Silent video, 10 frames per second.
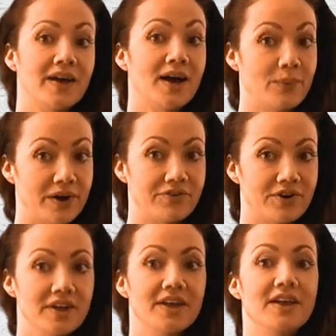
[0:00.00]

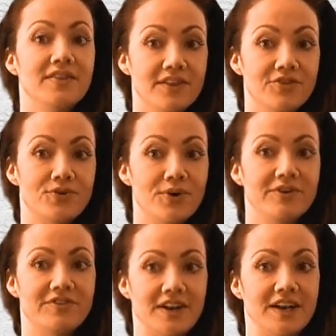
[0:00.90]
However, this
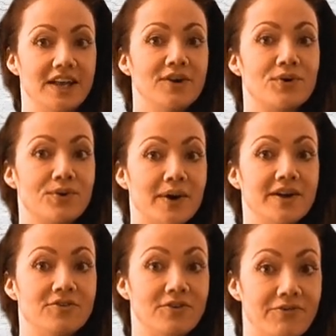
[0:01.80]
growing technique
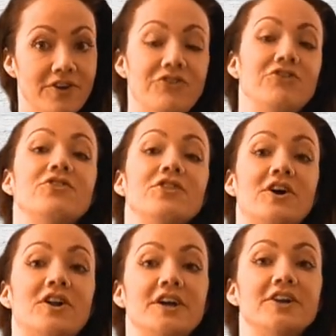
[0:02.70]
requires sufficient
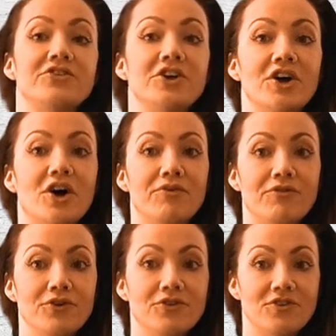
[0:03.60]
knowledge of
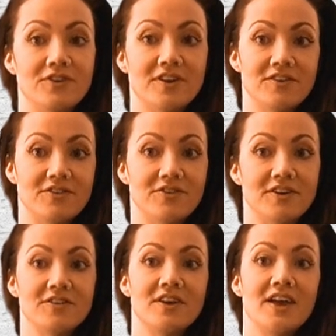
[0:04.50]

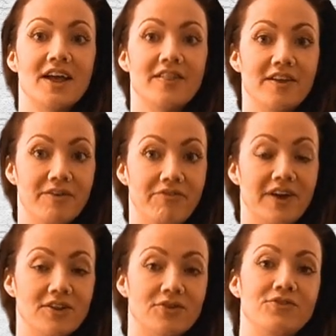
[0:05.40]
photosynthesis and the
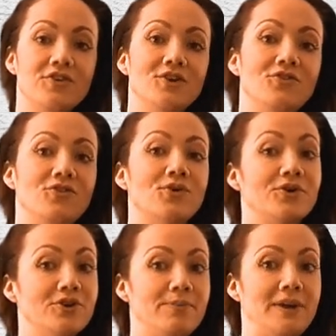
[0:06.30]
effect of CO2
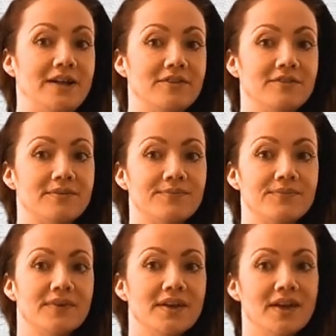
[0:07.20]
on your plants.
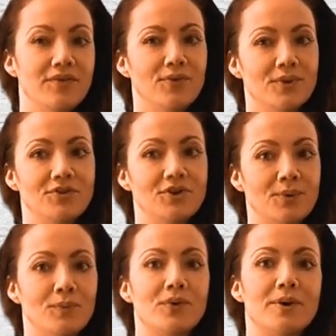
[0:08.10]
If you want to
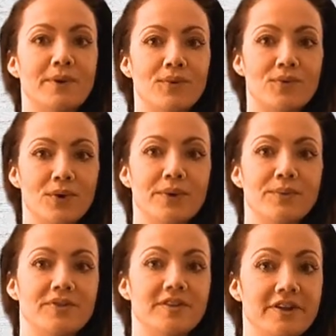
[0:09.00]
know more about growing
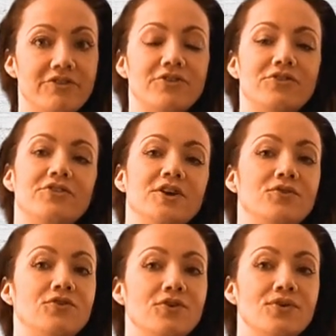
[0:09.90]
with additional
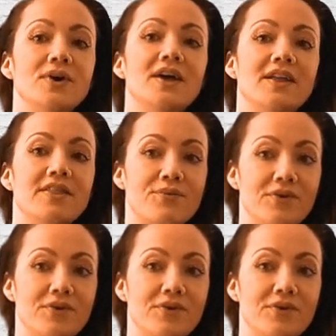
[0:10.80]
CO2, then